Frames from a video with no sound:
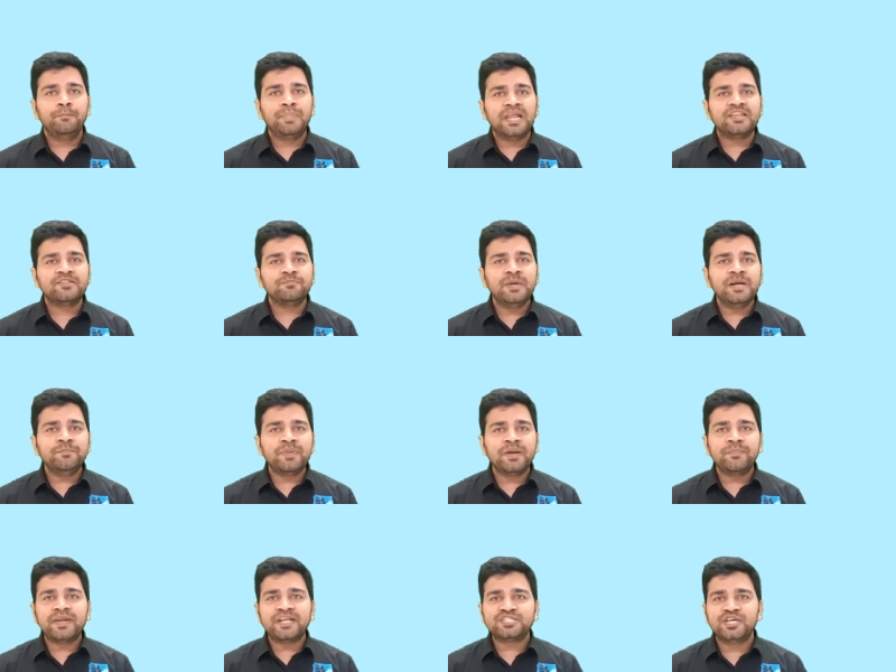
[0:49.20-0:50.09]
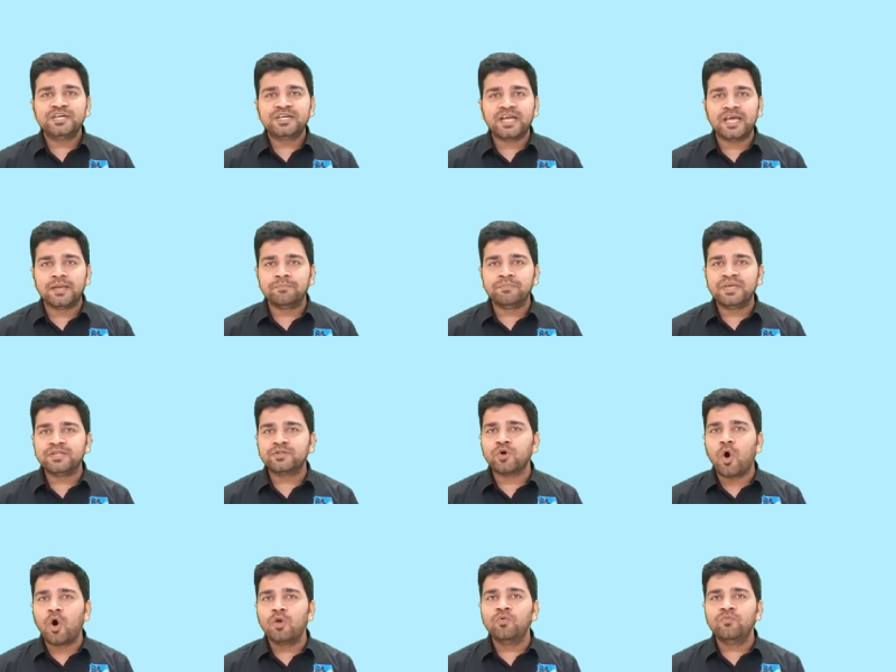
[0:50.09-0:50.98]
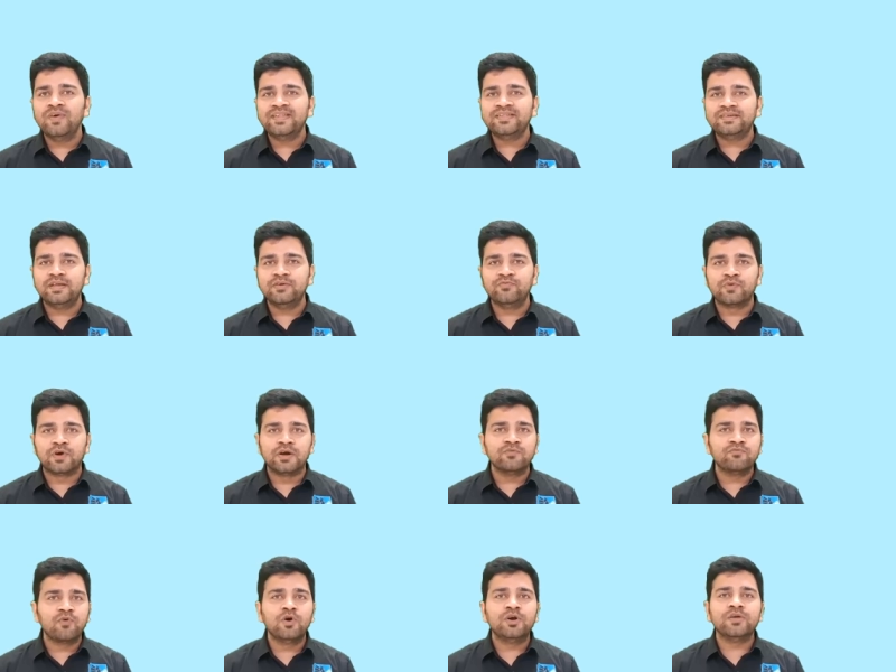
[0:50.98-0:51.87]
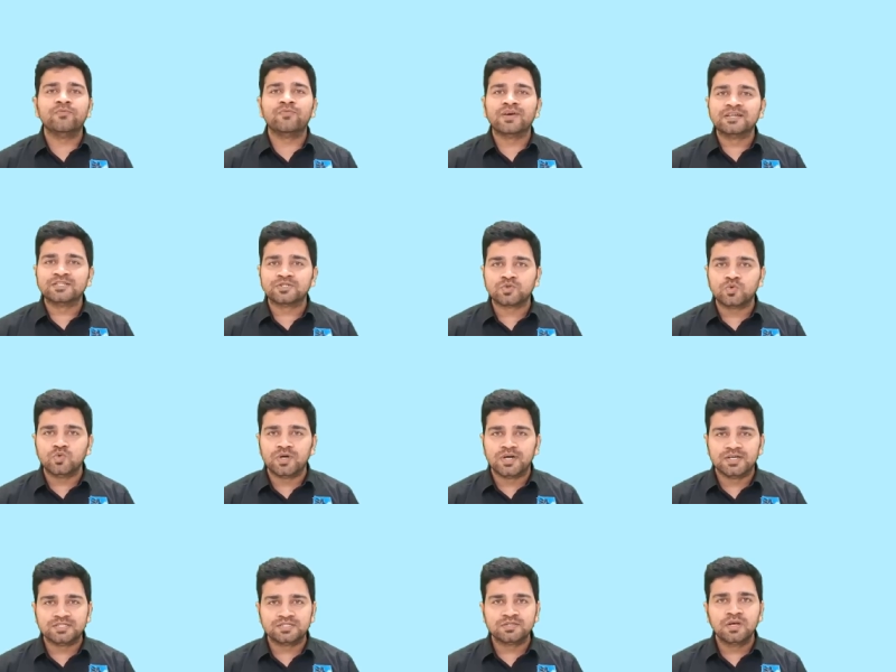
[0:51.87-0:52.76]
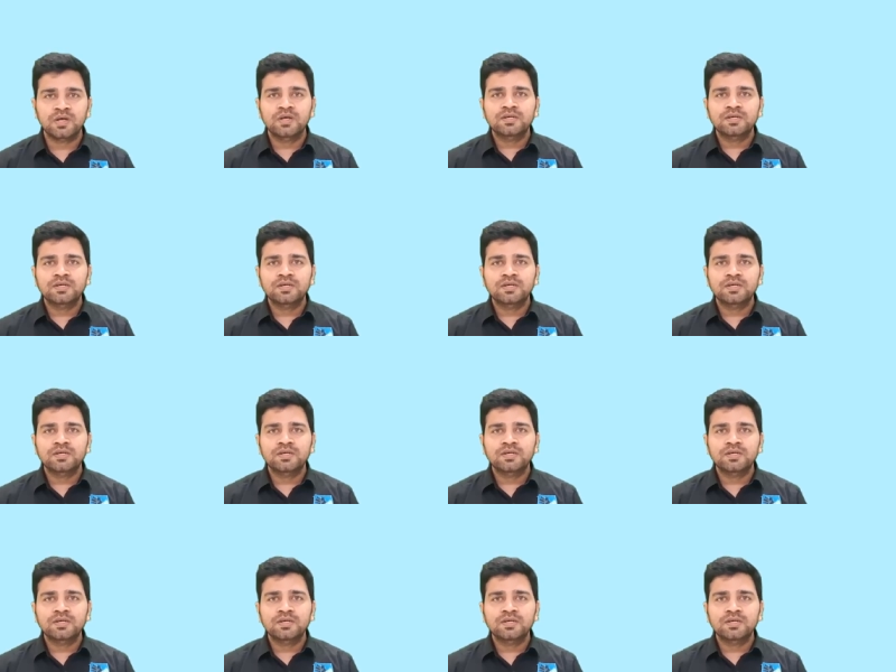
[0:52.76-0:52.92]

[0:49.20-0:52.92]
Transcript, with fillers: Placement preparation time is always different for different students.